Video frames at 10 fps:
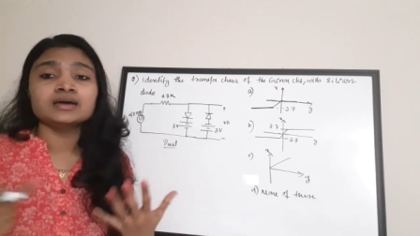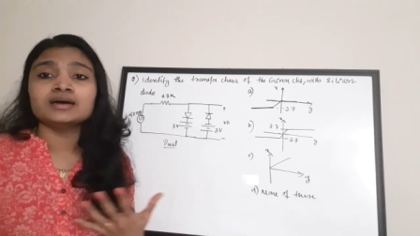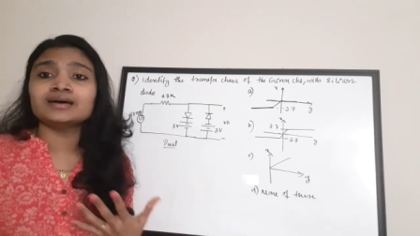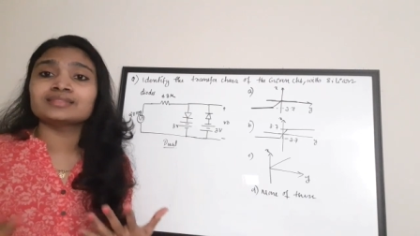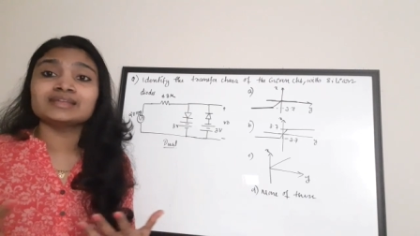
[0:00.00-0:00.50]

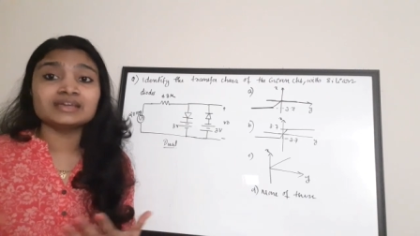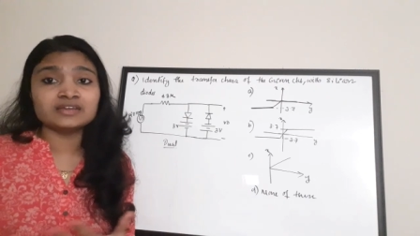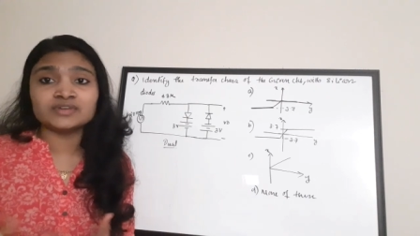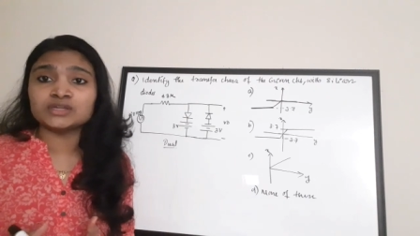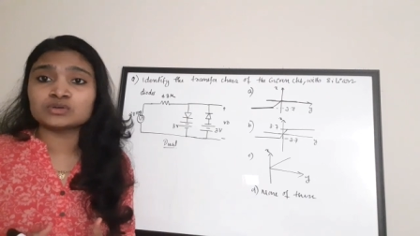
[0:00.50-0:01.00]
uh,
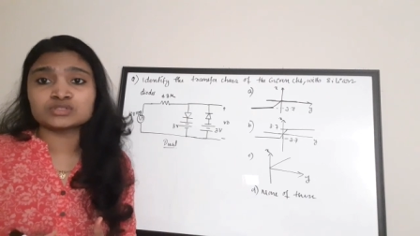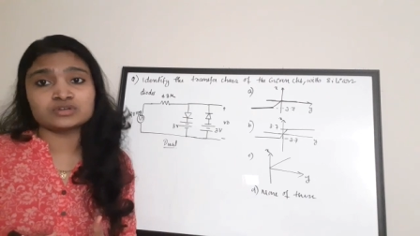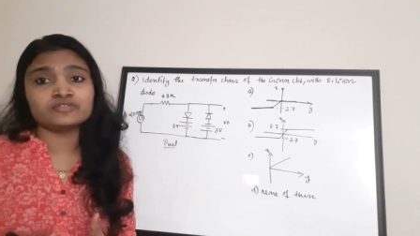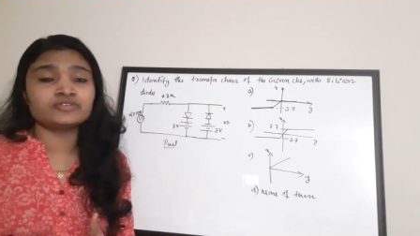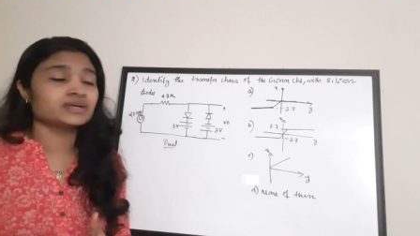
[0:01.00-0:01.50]
theory videos
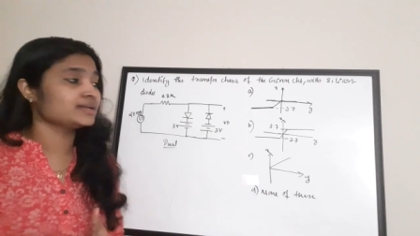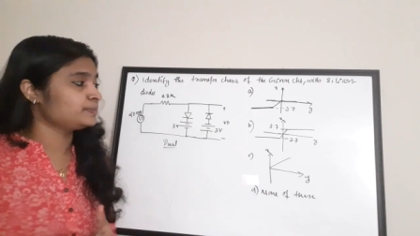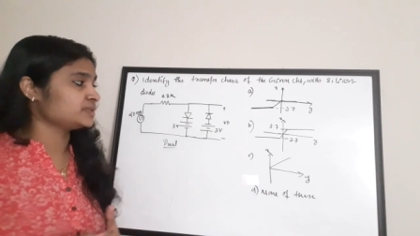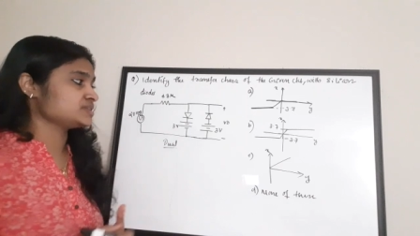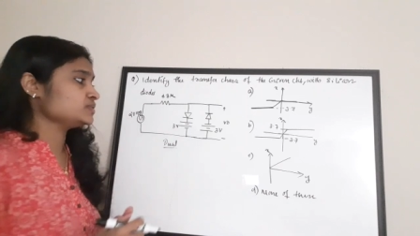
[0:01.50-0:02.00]
of
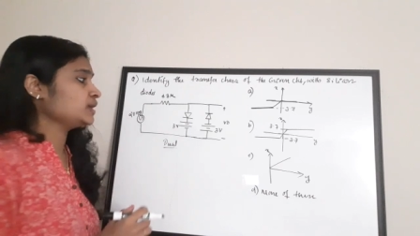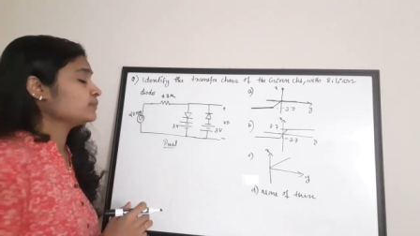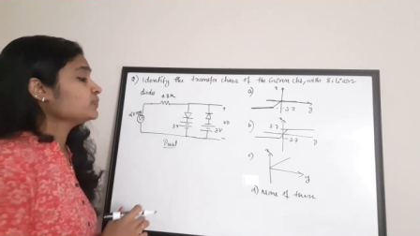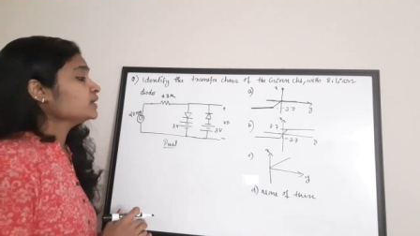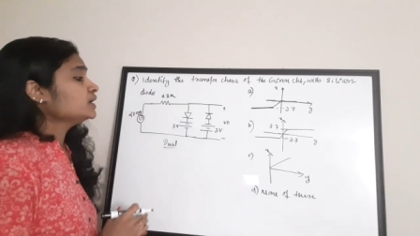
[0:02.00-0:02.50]
clippers.
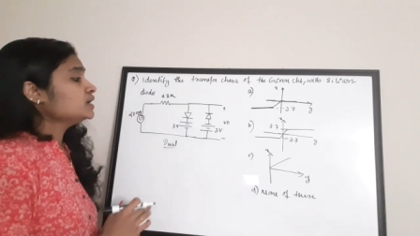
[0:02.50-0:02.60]
Okay.